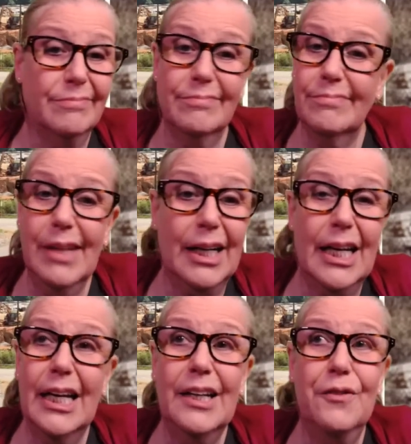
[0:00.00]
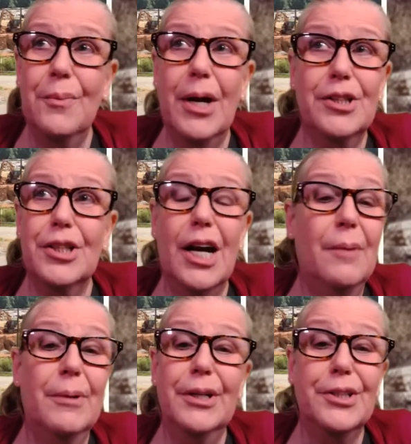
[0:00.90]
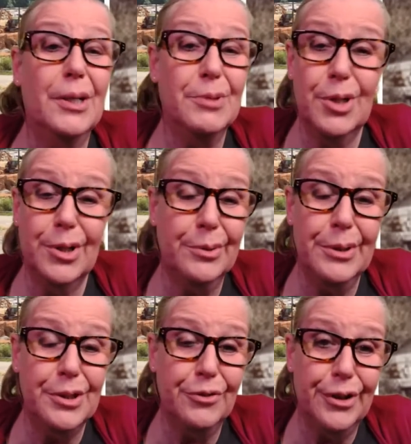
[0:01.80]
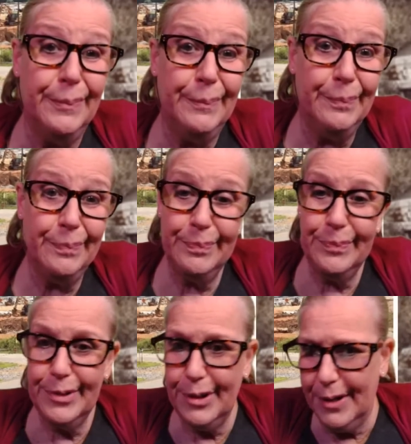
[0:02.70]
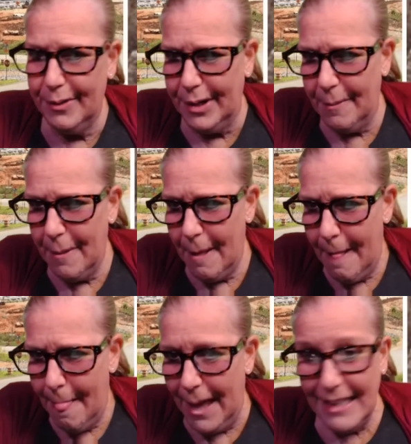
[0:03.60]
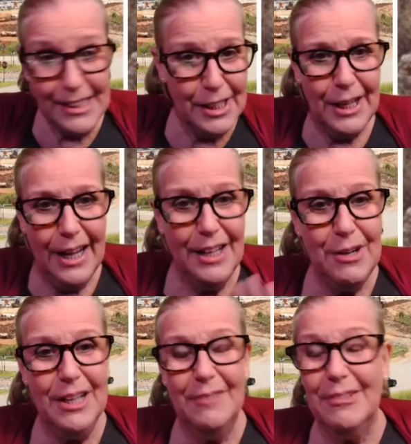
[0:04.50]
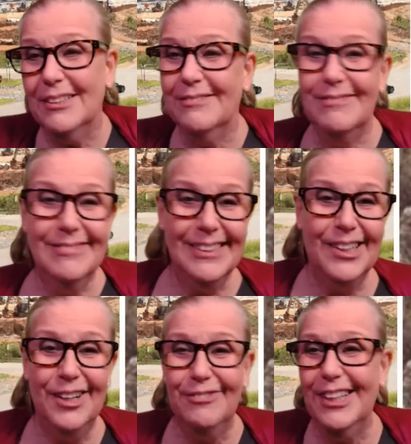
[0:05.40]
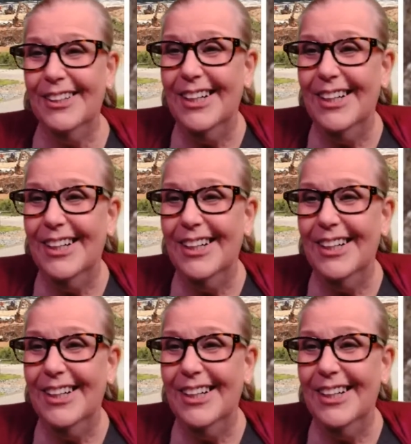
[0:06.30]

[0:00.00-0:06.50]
I can't even imagine how many times harder it is for them. So anyway, that's it. Anyway, I'm gonna take off now.